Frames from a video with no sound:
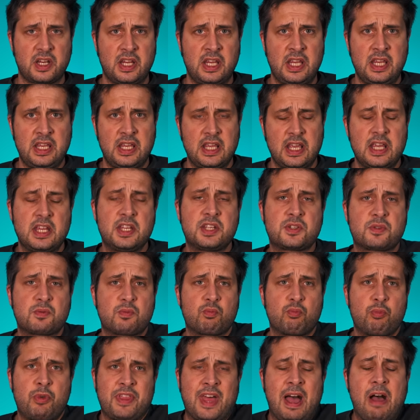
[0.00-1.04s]
he is
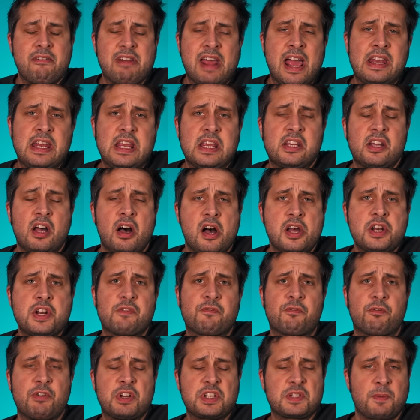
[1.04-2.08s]
without any kind
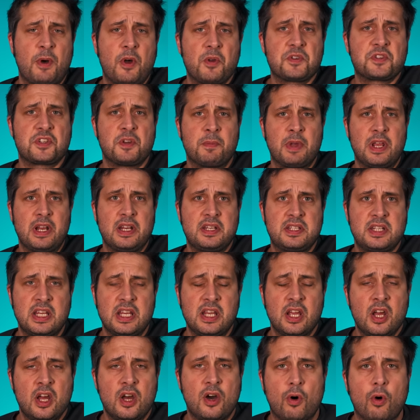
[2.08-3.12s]
of responsibility